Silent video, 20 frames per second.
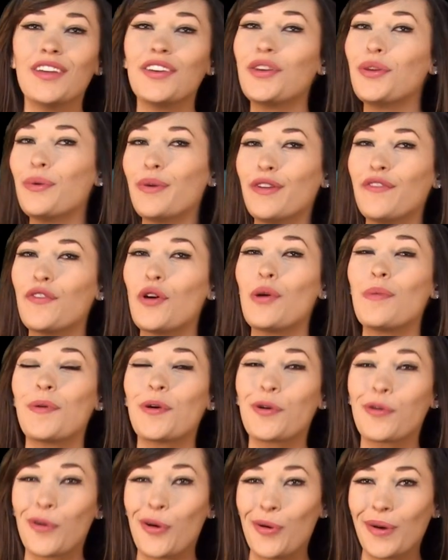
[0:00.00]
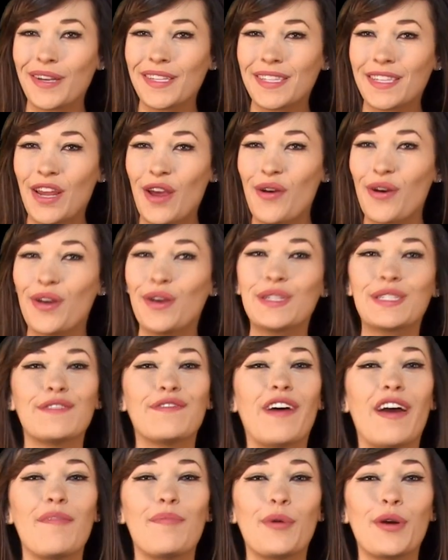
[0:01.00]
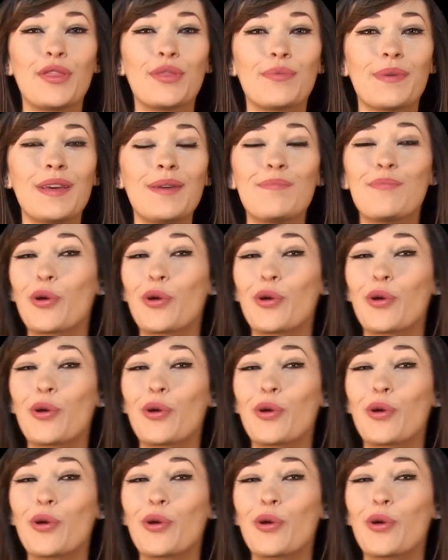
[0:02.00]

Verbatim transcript: New info about heroic scenarios in 5.3,